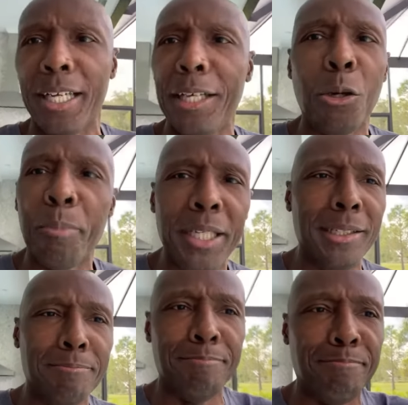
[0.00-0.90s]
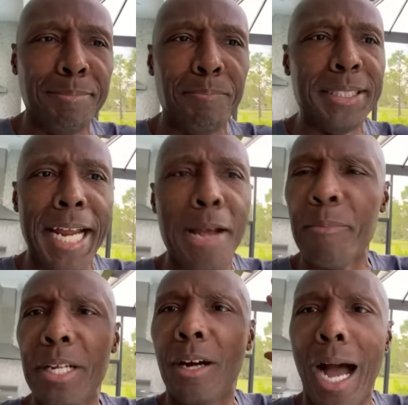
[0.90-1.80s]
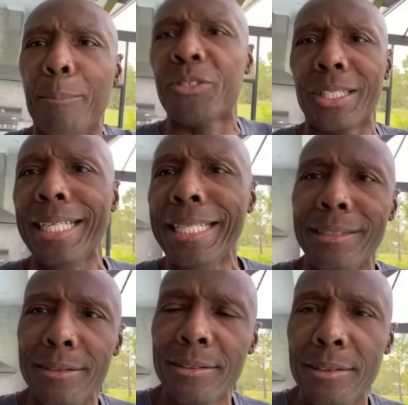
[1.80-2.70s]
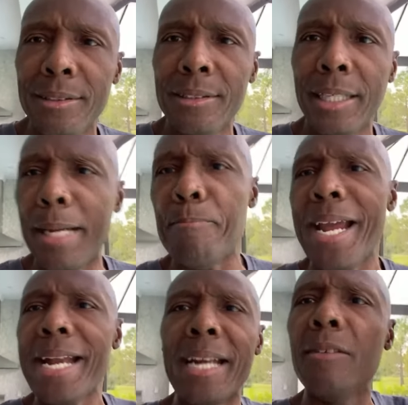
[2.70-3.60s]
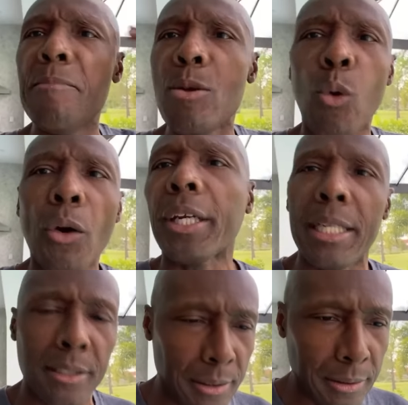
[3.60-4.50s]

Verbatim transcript: It'll be damn near obsolete. It may not even be working.